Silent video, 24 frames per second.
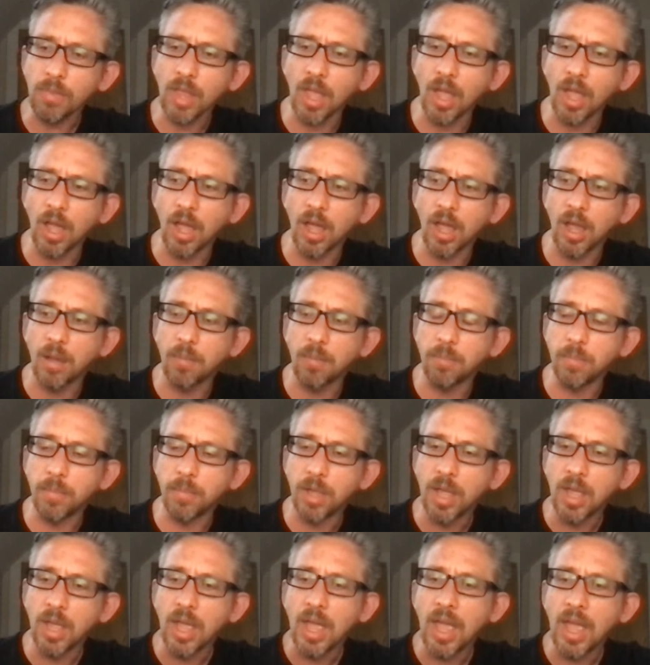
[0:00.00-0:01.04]

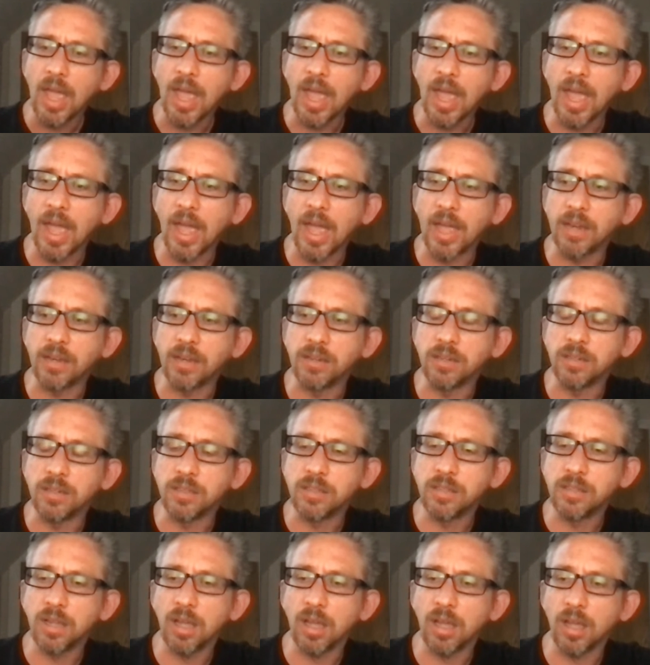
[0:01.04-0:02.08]
And
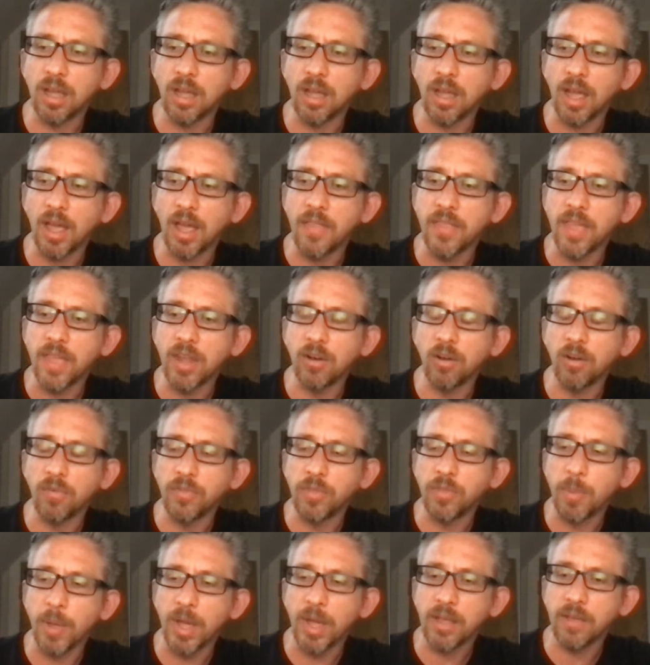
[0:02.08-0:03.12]
then off
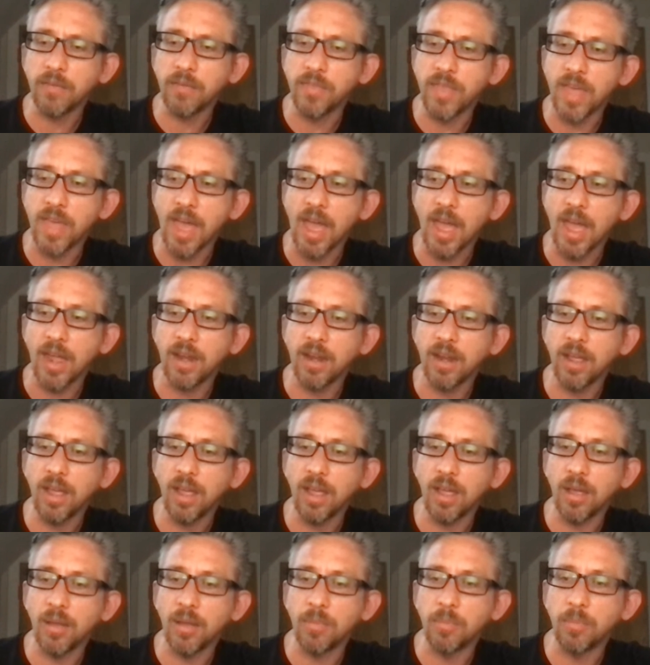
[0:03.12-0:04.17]
the back of that,
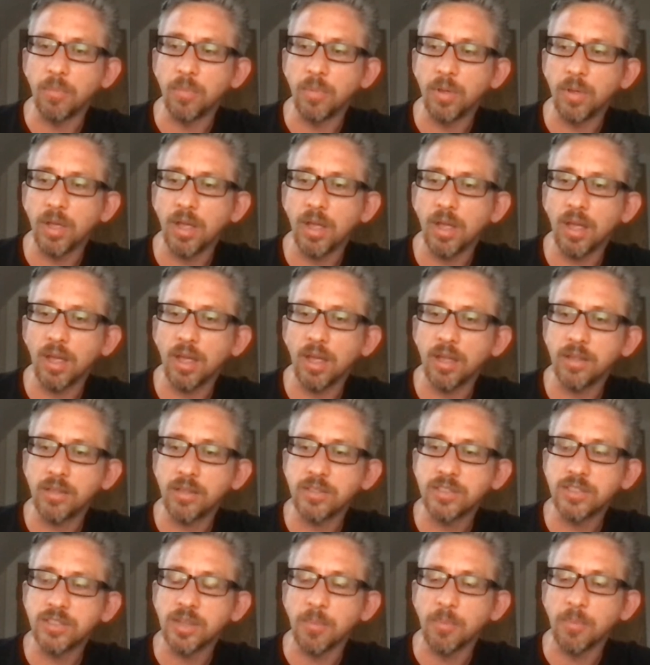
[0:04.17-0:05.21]

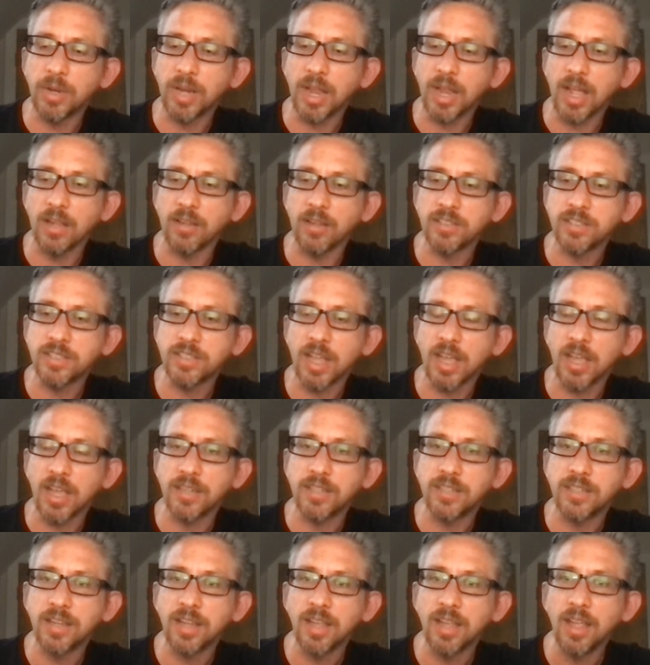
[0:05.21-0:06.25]
somebody else
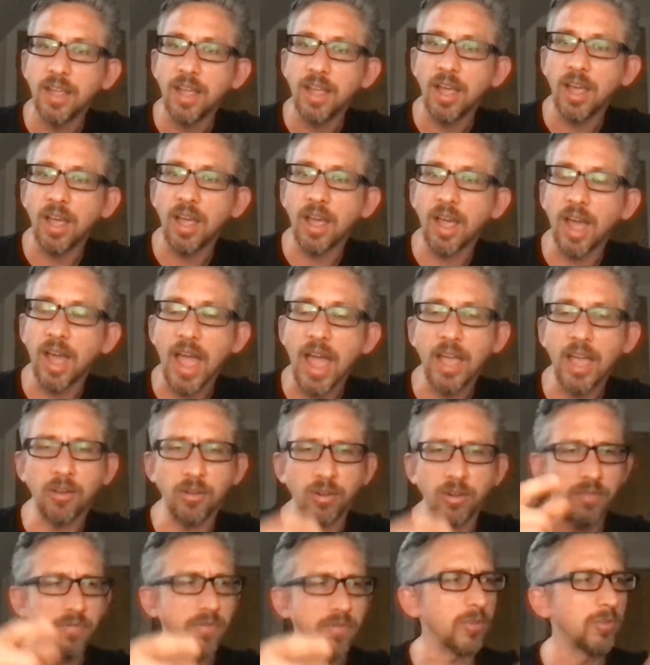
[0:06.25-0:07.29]
said, hang
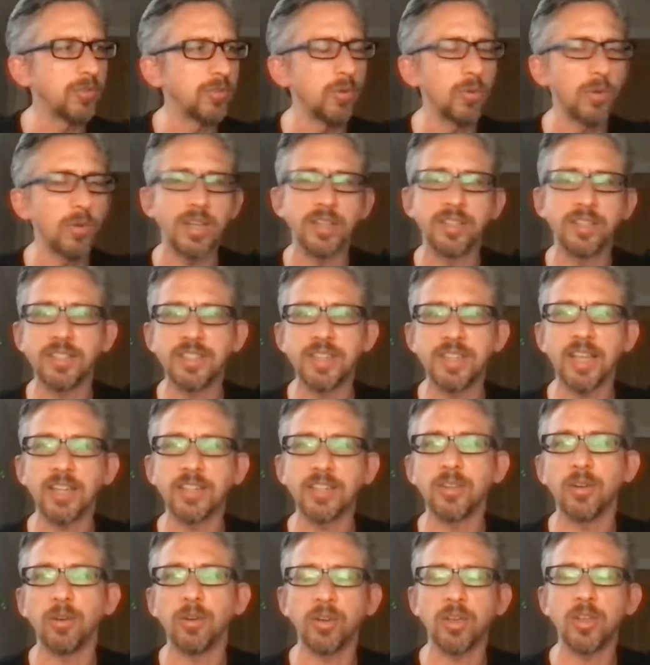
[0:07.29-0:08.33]
on, if you're talking to
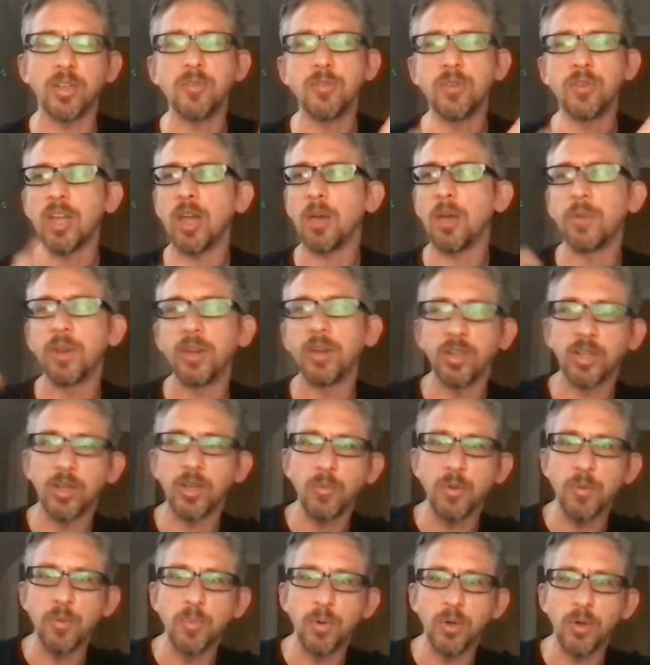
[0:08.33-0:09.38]
TikTok, can you come in and can
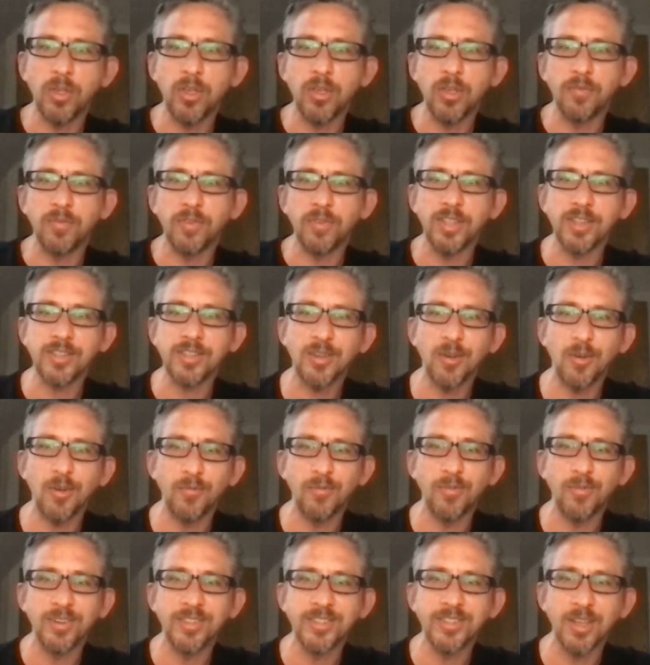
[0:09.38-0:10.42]
we book you for this
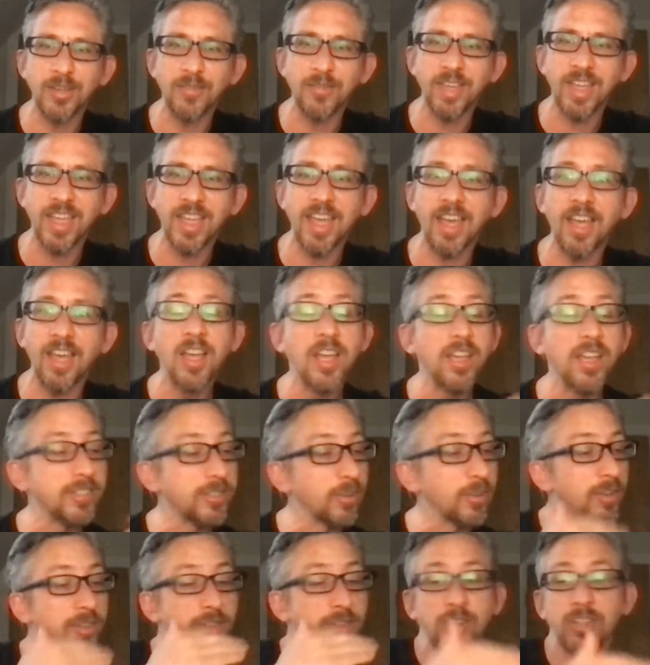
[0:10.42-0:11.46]
conference over here?
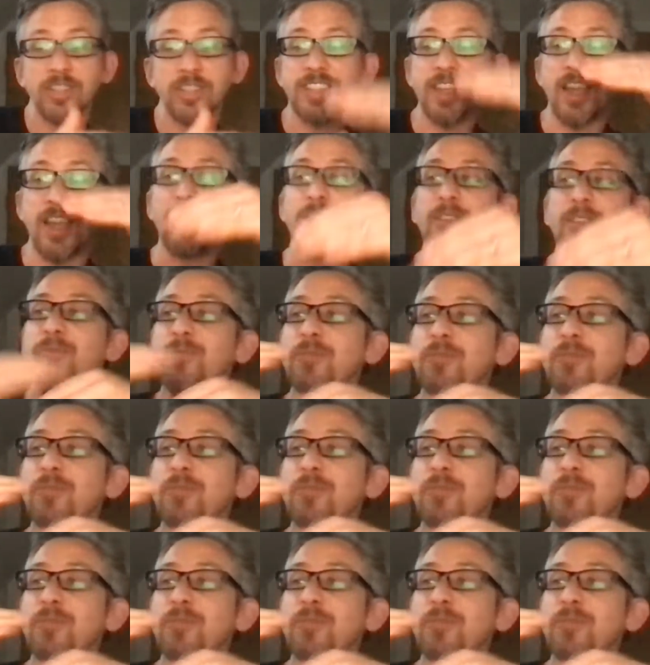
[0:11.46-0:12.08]
So it just kind of